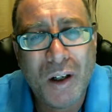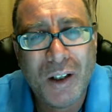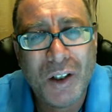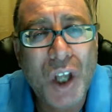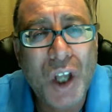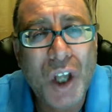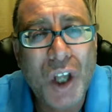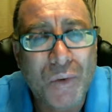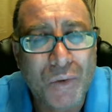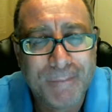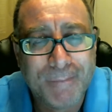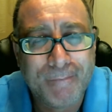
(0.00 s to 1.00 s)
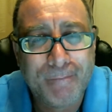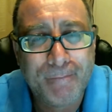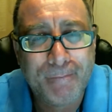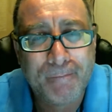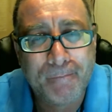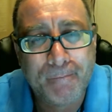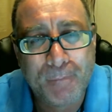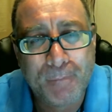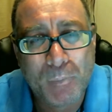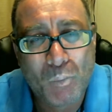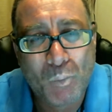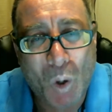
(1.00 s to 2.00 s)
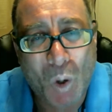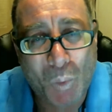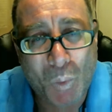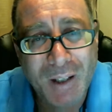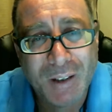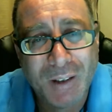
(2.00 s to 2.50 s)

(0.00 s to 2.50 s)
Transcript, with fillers: service, okay?